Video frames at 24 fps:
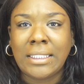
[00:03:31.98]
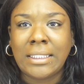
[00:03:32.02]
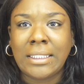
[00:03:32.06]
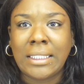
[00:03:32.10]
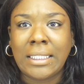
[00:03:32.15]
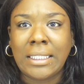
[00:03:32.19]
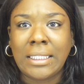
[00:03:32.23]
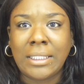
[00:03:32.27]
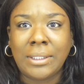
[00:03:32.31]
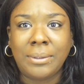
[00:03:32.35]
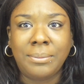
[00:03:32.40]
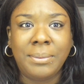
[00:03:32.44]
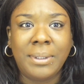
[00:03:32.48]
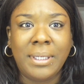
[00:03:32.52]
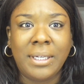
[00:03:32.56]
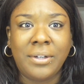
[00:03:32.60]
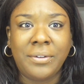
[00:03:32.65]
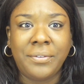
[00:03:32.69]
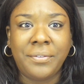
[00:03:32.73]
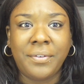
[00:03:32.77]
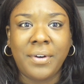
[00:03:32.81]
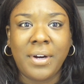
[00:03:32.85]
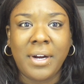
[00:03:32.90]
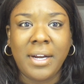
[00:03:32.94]
I think they'll be
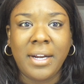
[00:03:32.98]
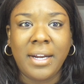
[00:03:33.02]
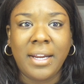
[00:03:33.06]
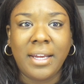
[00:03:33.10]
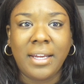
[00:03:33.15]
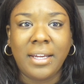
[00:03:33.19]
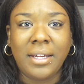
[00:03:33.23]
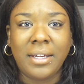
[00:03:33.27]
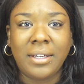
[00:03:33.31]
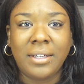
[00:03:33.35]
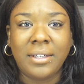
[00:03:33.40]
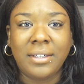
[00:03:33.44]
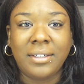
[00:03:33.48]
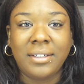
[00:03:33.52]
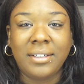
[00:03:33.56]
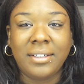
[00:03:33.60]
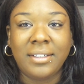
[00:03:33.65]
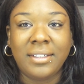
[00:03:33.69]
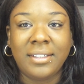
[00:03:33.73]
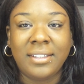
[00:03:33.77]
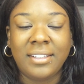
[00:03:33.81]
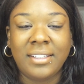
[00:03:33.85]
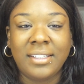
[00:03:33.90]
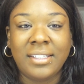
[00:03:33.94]
out Friday.
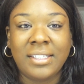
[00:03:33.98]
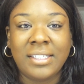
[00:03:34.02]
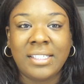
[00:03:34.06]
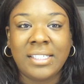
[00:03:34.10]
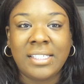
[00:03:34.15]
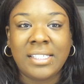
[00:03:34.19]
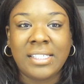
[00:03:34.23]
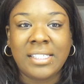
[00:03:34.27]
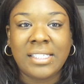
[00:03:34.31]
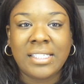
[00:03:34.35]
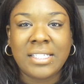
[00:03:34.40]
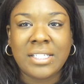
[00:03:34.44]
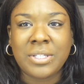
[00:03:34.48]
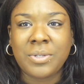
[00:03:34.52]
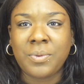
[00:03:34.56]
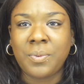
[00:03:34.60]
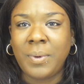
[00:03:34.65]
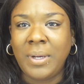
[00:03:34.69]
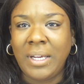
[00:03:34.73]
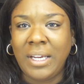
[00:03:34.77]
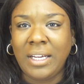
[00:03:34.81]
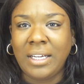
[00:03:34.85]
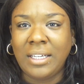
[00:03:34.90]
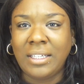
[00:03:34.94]
This
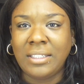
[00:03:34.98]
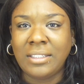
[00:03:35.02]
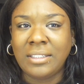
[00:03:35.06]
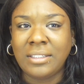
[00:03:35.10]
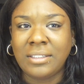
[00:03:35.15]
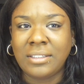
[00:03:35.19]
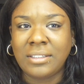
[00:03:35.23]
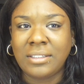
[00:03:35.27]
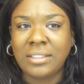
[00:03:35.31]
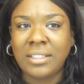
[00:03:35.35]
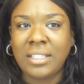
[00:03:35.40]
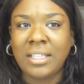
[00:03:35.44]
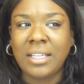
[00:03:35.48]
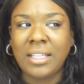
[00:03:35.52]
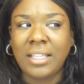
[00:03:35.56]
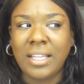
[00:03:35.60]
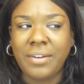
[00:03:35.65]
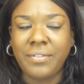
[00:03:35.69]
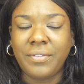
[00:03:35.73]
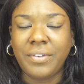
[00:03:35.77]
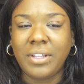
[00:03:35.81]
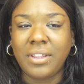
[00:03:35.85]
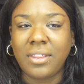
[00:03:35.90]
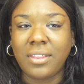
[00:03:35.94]
week, the
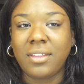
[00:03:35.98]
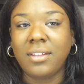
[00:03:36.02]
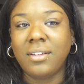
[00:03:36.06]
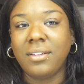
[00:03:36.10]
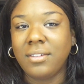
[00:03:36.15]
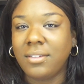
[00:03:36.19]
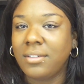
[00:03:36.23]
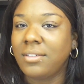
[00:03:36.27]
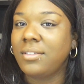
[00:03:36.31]
11th.